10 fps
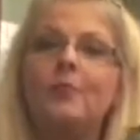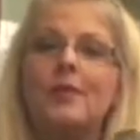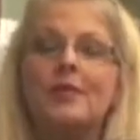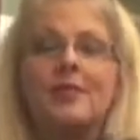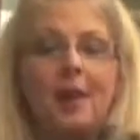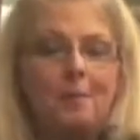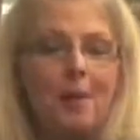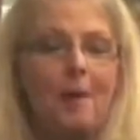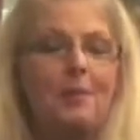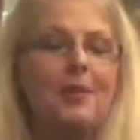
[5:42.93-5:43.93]
Some
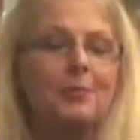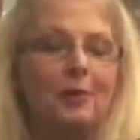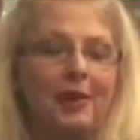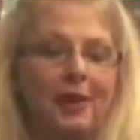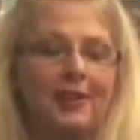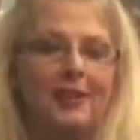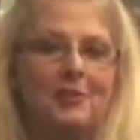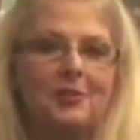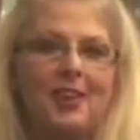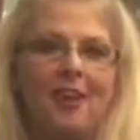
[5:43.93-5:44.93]
puppies will hit it
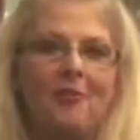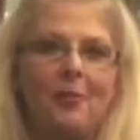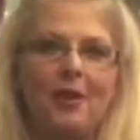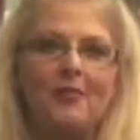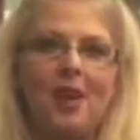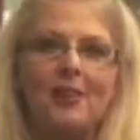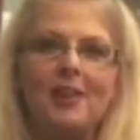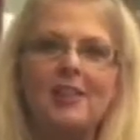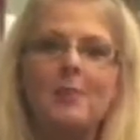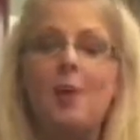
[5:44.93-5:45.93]
themselves, but if not,
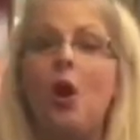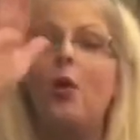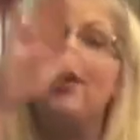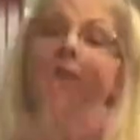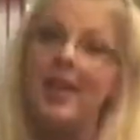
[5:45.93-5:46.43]
take the paw.